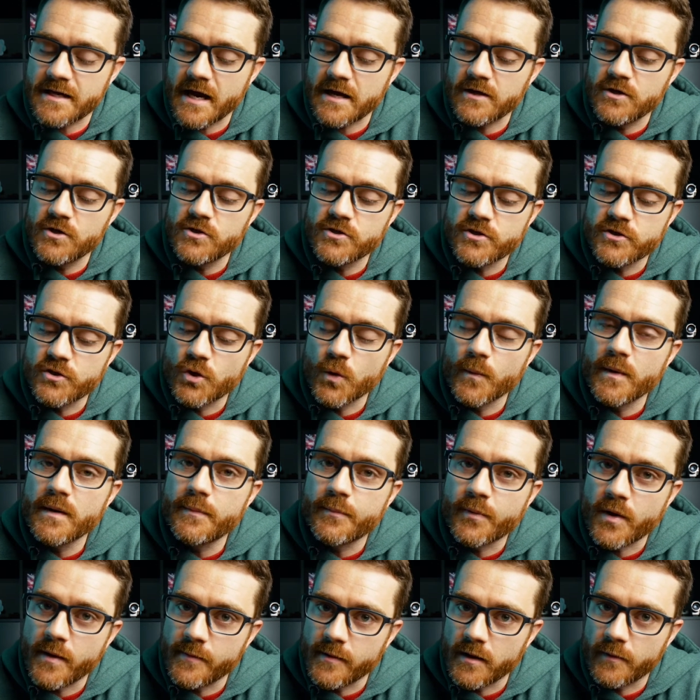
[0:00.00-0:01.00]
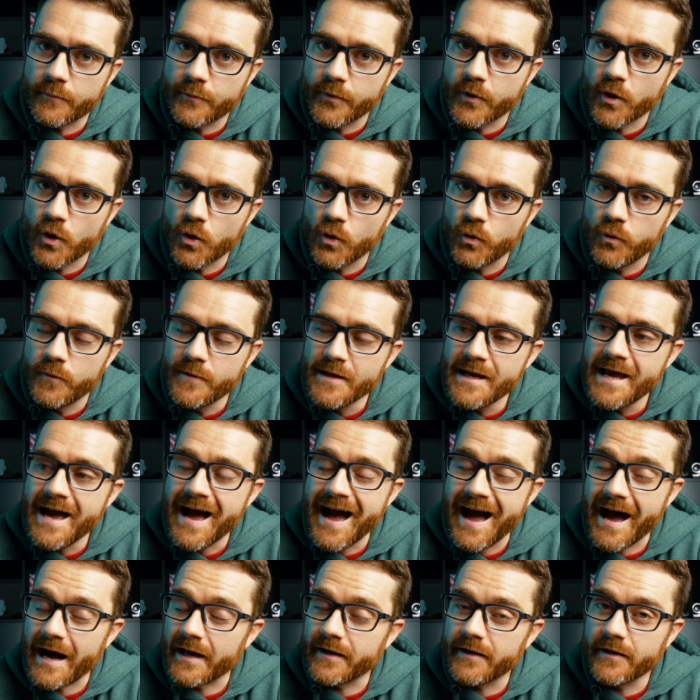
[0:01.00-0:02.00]
I use Adobe Premiere Pro
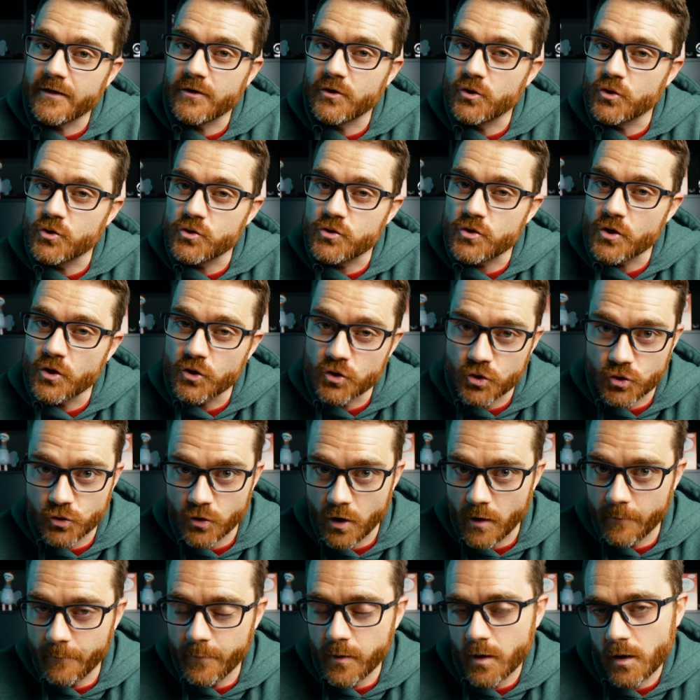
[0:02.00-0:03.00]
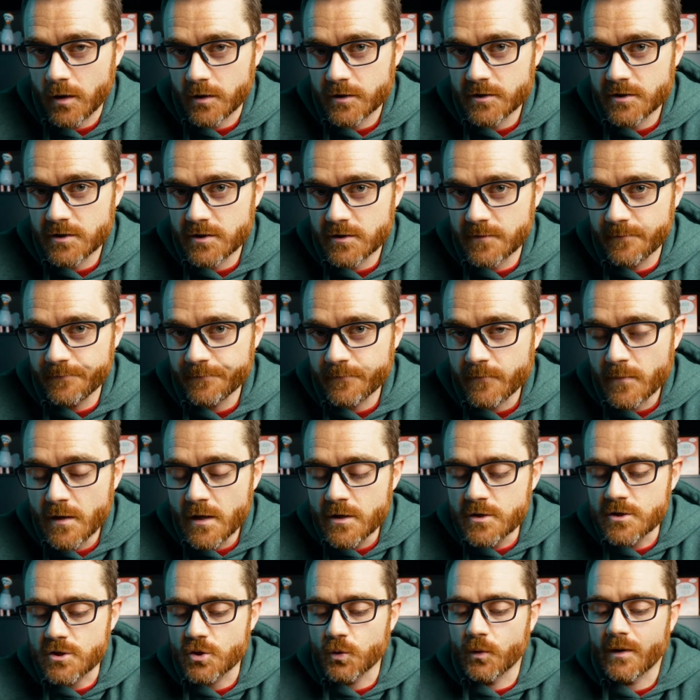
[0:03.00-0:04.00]
and I use Dropbox.
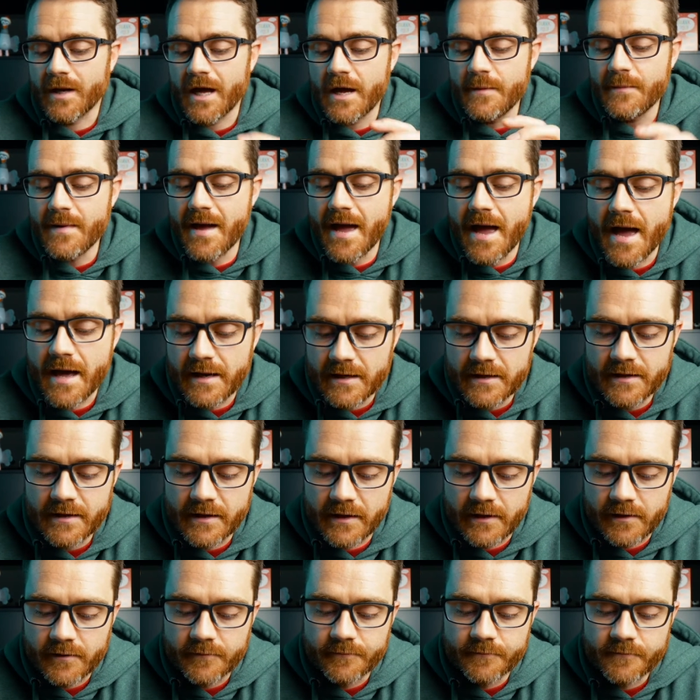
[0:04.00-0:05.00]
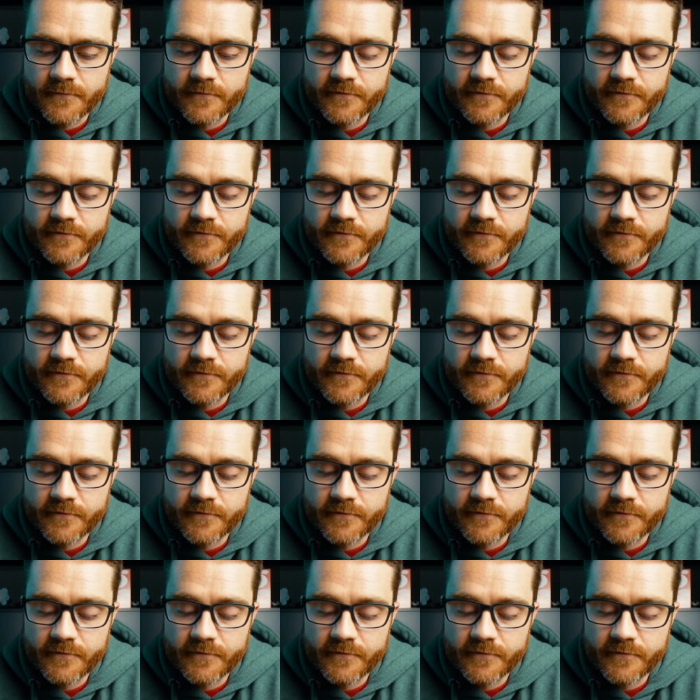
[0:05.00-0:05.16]
So when I'm editing